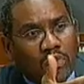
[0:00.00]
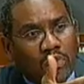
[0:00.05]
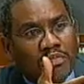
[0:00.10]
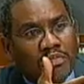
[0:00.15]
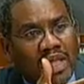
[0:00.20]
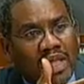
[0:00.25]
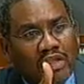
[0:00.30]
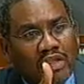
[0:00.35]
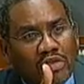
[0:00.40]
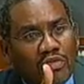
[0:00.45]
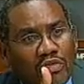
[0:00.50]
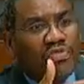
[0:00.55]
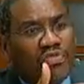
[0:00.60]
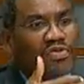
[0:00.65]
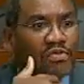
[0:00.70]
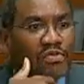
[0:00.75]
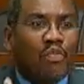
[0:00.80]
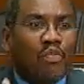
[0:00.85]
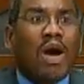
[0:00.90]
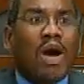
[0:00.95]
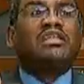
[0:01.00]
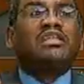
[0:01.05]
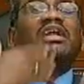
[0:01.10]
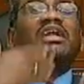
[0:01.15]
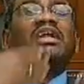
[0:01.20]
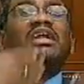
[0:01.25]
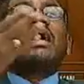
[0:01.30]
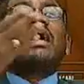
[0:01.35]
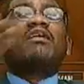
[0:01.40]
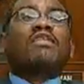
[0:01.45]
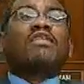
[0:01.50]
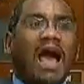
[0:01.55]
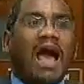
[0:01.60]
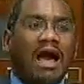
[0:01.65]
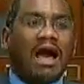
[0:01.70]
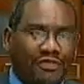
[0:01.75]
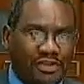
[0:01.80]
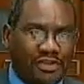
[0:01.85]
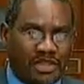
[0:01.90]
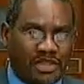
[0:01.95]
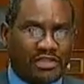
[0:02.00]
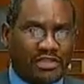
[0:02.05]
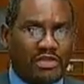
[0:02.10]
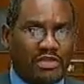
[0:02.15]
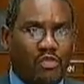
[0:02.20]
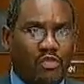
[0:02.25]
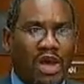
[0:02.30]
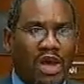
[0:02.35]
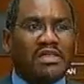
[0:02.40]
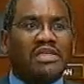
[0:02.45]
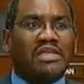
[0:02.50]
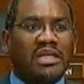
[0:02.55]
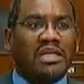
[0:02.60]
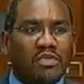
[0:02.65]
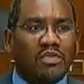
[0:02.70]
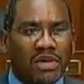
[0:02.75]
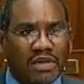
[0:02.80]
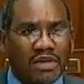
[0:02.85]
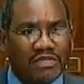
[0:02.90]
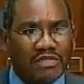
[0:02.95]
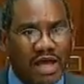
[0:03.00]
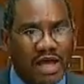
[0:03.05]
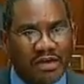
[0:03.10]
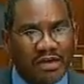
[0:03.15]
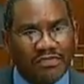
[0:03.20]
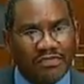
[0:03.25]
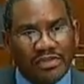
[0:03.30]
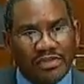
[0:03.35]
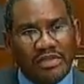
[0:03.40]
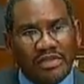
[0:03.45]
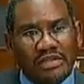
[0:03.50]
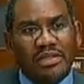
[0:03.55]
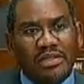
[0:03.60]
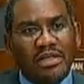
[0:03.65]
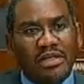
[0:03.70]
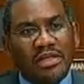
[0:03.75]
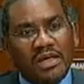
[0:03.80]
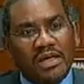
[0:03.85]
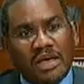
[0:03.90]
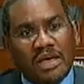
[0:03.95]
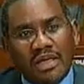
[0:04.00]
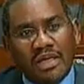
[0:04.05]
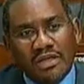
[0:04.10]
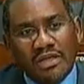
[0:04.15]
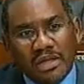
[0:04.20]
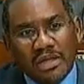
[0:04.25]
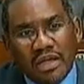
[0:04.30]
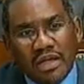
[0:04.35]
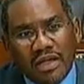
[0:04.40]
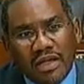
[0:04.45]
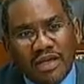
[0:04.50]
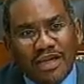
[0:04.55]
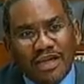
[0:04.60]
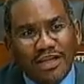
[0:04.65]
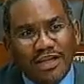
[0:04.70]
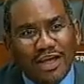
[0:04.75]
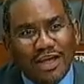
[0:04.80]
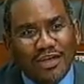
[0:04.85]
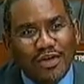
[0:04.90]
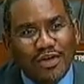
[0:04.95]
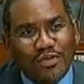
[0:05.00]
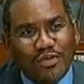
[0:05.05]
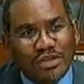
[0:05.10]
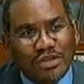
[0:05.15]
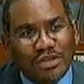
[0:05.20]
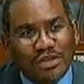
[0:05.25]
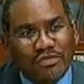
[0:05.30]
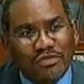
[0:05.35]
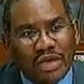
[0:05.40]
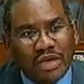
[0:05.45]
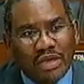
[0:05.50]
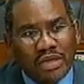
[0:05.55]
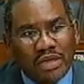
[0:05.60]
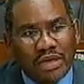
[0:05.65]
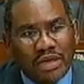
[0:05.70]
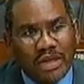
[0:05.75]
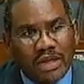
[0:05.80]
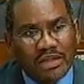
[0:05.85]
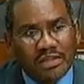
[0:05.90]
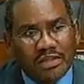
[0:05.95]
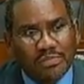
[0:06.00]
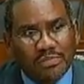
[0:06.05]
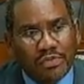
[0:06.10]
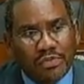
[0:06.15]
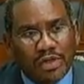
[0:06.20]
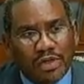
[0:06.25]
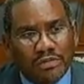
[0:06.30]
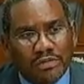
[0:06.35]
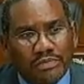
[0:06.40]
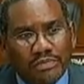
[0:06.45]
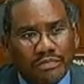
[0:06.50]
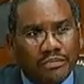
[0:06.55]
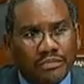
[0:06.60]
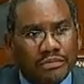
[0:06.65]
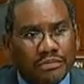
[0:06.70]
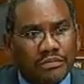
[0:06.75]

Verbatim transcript: What would make you? Why should I have confidence? Why should anyone have confidence in uh, in, in you as a regulator at this point?